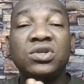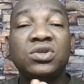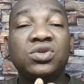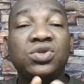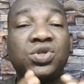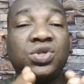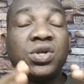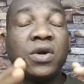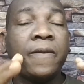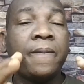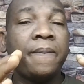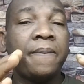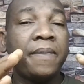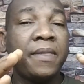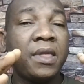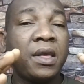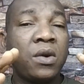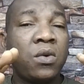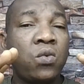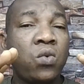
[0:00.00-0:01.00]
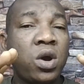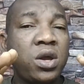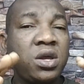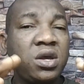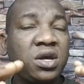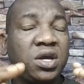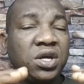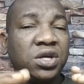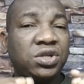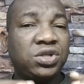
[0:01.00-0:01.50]
So when
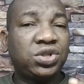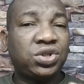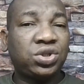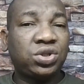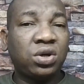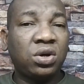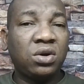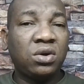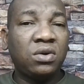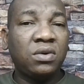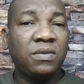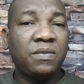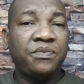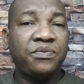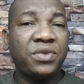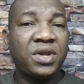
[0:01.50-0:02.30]
you install